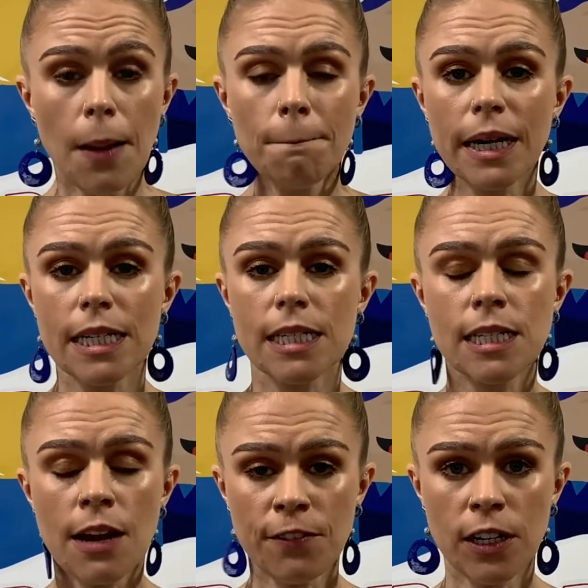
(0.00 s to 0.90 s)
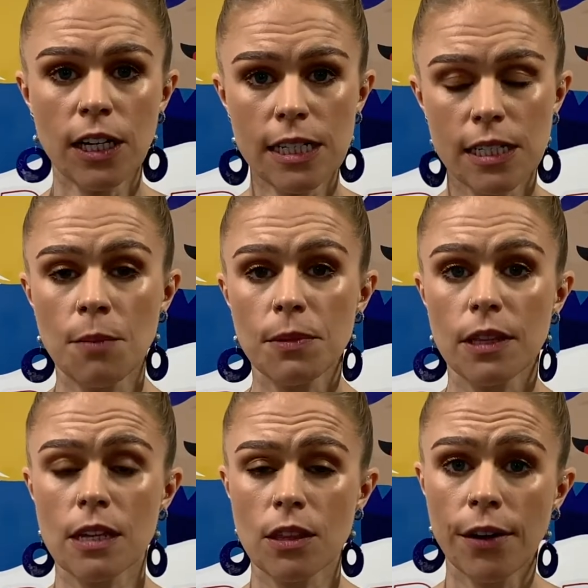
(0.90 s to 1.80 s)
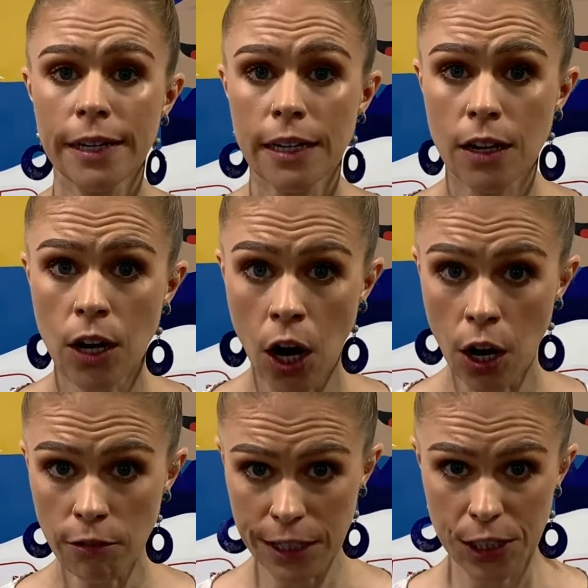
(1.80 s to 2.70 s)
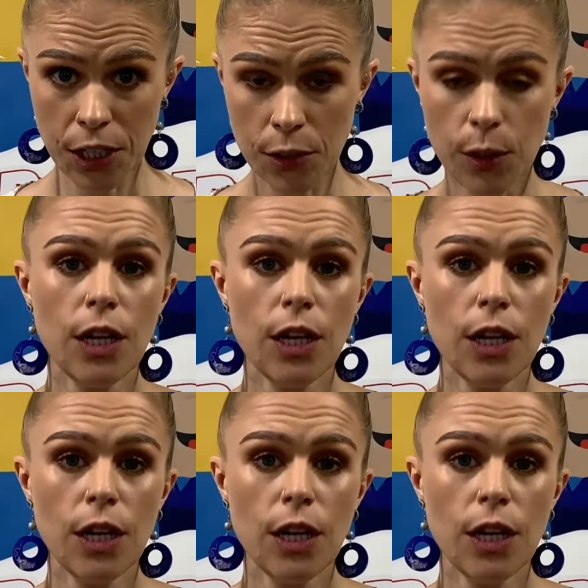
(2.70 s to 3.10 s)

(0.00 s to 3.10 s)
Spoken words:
but it's definitely something that I encourage you